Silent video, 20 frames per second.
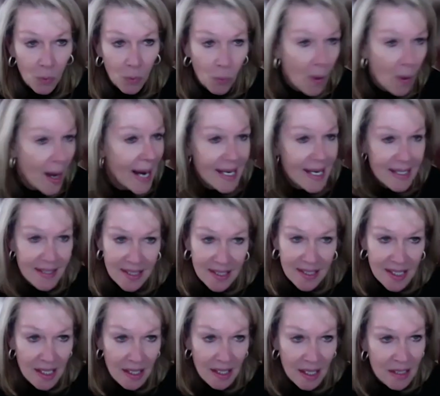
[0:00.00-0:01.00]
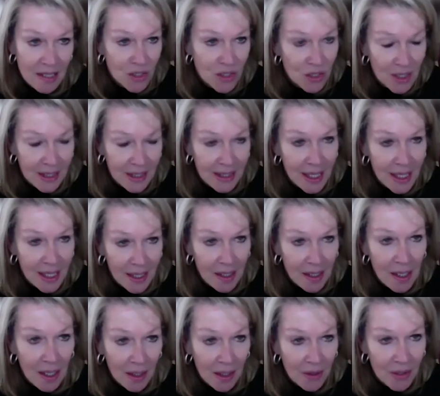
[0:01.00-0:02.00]
ways to enter and get a
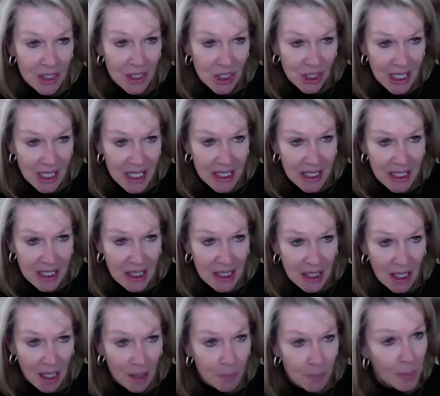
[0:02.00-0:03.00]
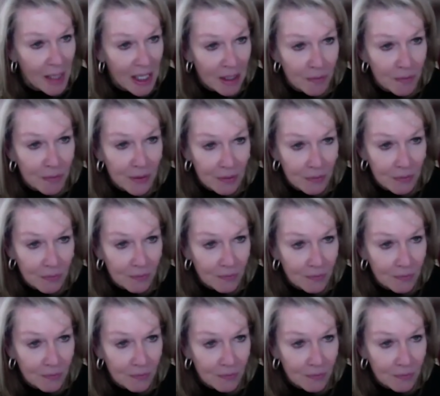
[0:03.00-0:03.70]
higher education and benefit